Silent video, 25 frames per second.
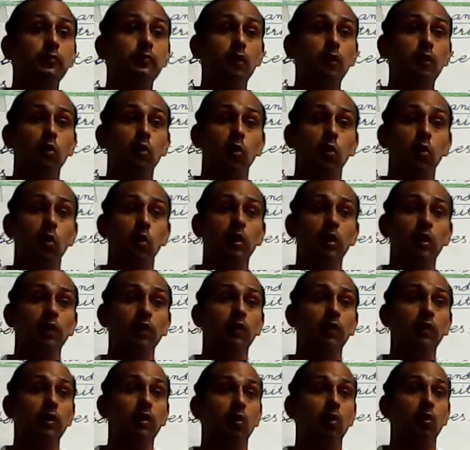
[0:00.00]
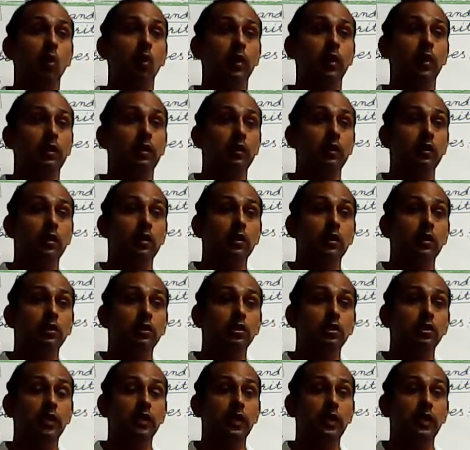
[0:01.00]
gold liver oil,
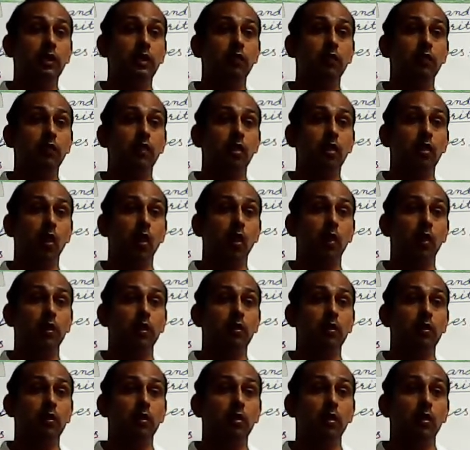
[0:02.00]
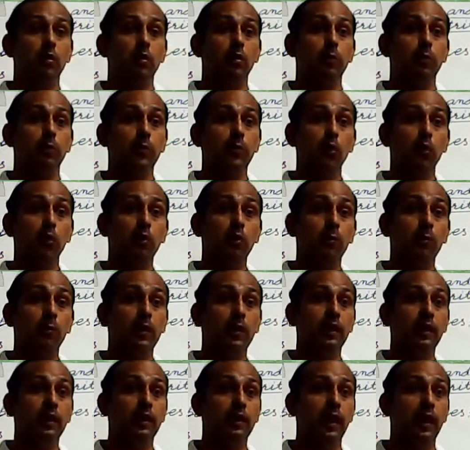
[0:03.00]
shake liver oil, pure
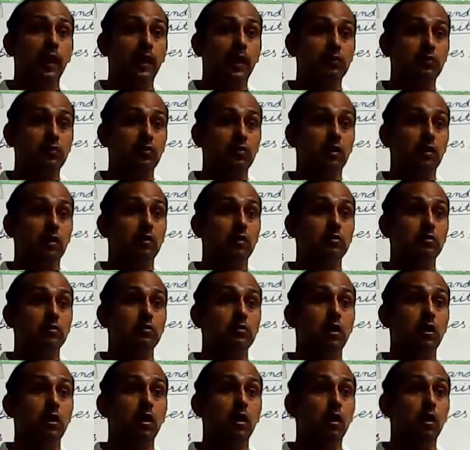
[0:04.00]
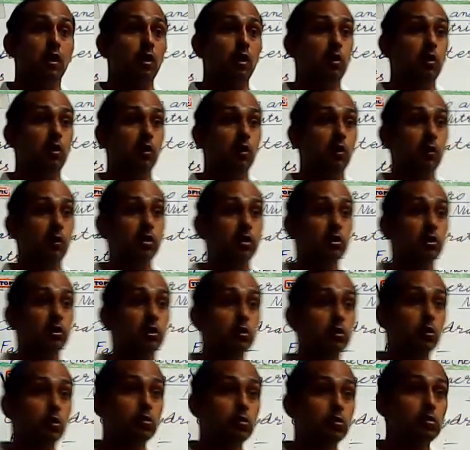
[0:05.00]
milk extra. The nutrition
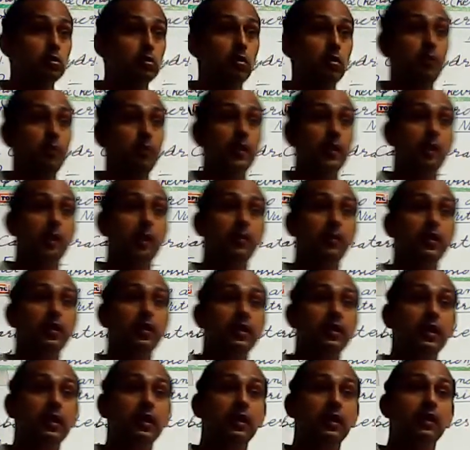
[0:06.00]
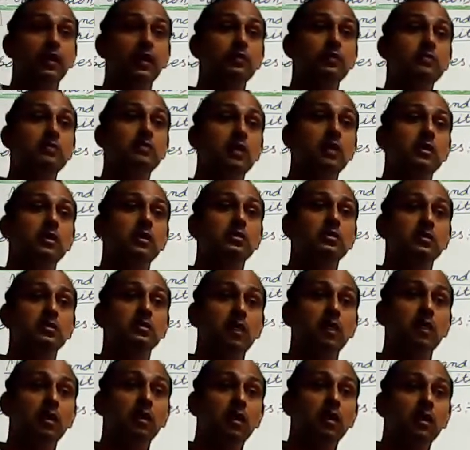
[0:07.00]
sources of vitamin D is
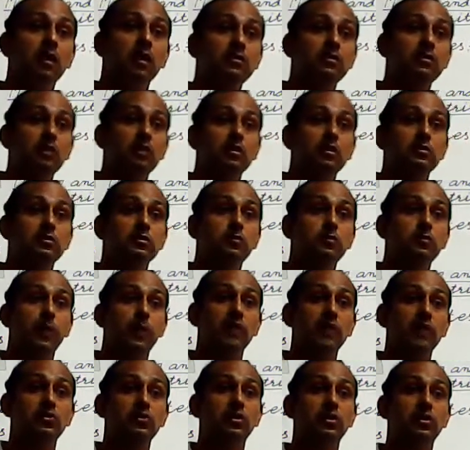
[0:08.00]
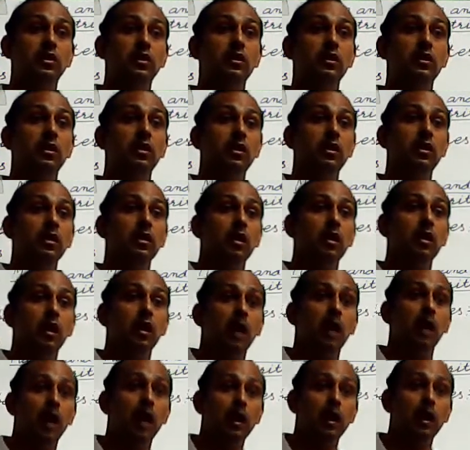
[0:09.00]
sun rays, especially
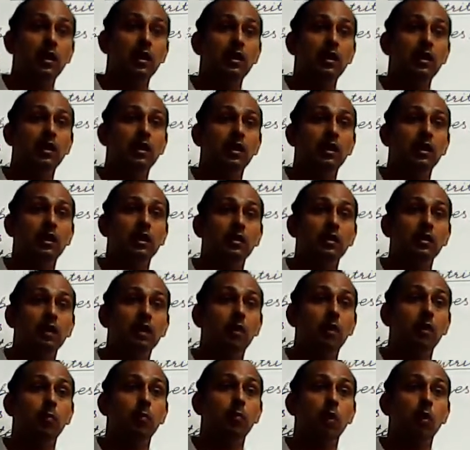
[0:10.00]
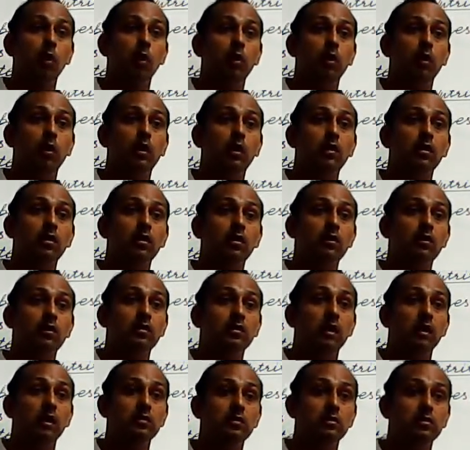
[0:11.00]
early in the morning,
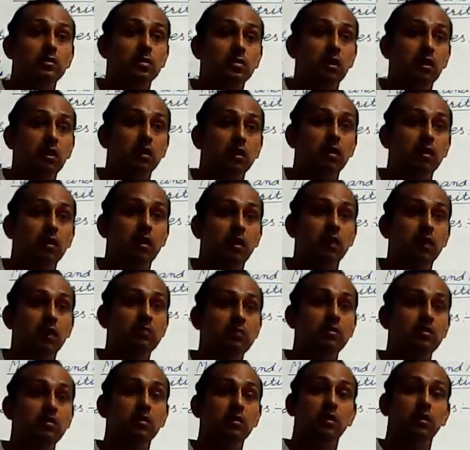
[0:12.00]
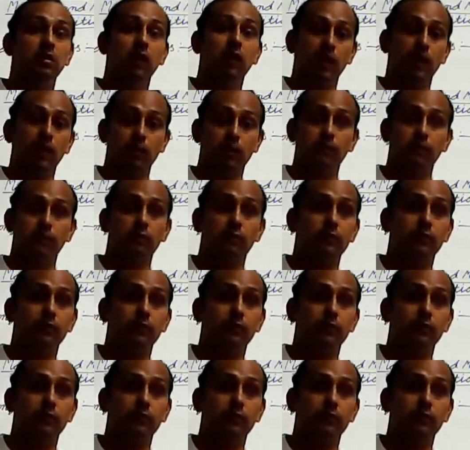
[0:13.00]
yes, sun rays time.